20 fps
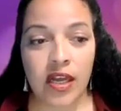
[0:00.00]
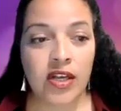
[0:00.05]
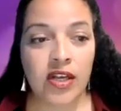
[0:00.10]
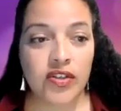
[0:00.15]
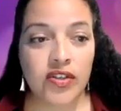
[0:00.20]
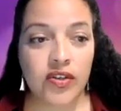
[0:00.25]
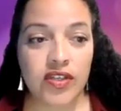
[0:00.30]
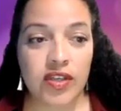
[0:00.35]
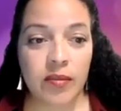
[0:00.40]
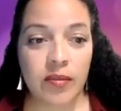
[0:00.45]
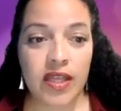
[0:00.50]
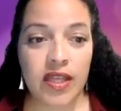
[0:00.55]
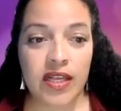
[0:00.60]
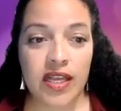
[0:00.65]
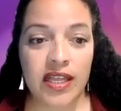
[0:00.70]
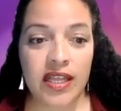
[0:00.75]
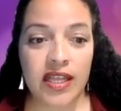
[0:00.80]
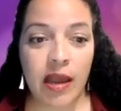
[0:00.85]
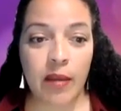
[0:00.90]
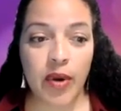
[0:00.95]
So some of the,
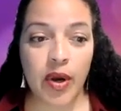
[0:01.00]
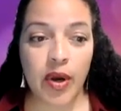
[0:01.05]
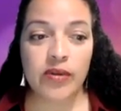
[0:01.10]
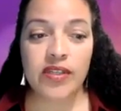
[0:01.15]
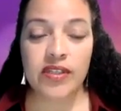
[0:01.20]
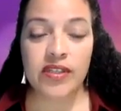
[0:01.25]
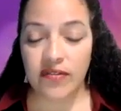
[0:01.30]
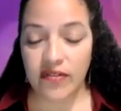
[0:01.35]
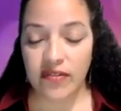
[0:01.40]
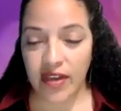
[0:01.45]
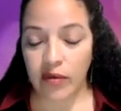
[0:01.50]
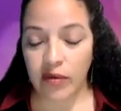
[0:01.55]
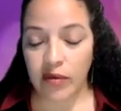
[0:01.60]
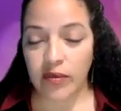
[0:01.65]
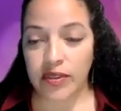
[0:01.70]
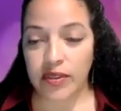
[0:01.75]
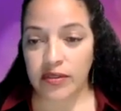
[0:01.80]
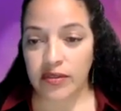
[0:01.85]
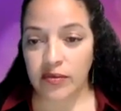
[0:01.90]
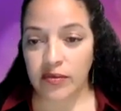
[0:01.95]
in that post-event,
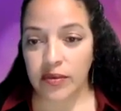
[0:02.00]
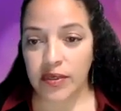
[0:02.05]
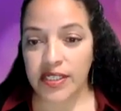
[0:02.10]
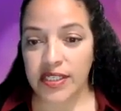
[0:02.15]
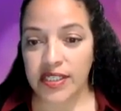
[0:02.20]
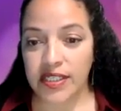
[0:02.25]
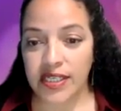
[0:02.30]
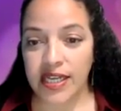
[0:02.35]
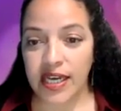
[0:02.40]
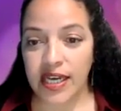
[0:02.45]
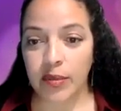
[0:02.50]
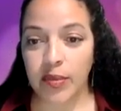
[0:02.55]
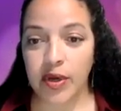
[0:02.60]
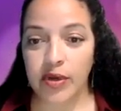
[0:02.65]
we send out a